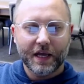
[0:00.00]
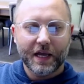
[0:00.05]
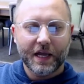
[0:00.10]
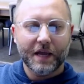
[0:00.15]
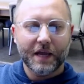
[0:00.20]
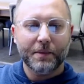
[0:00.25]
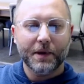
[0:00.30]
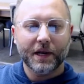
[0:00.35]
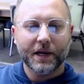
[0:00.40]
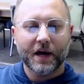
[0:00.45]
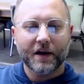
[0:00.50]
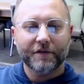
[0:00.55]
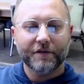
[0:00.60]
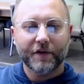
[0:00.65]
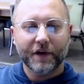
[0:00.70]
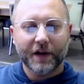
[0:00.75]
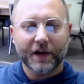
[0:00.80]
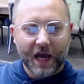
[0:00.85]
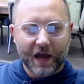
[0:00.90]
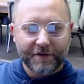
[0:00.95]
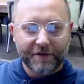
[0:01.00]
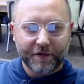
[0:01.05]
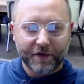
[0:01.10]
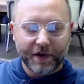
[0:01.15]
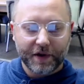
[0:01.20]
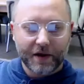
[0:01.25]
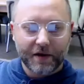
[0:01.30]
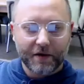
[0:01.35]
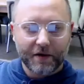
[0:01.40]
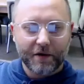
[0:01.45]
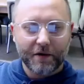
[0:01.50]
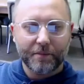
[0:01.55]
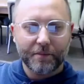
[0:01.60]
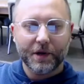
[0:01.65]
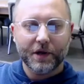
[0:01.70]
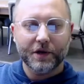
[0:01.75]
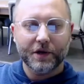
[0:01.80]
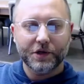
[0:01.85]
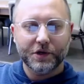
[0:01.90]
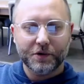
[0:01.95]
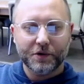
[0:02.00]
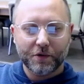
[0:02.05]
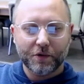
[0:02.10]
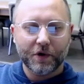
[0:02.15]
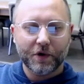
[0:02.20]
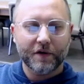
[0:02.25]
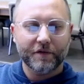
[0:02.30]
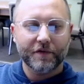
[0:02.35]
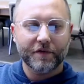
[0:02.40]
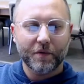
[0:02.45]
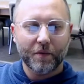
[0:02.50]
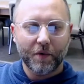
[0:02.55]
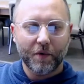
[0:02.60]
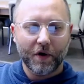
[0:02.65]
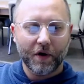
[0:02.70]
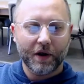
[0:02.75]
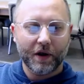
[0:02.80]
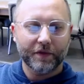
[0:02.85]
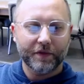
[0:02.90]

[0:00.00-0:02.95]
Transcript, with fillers: he being not a forgetful hearer, but a doer of the work,